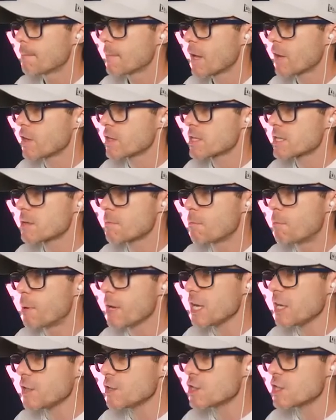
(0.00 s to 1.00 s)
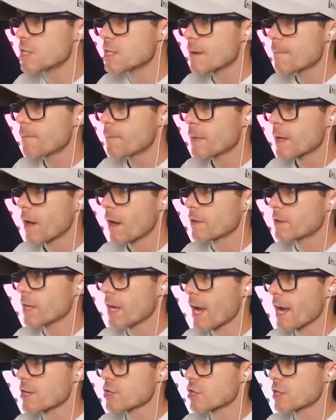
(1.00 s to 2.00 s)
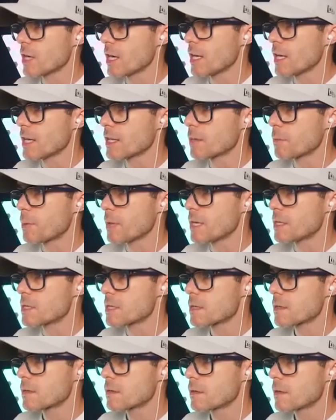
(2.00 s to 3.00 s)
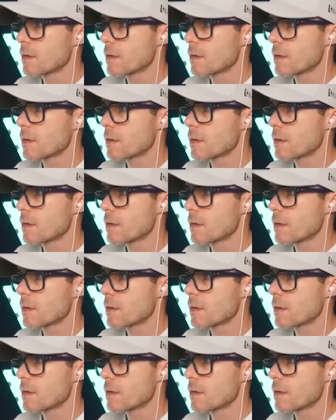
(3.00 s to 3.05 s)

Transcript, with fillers: And there's some bees. I think I actually need to get the bees.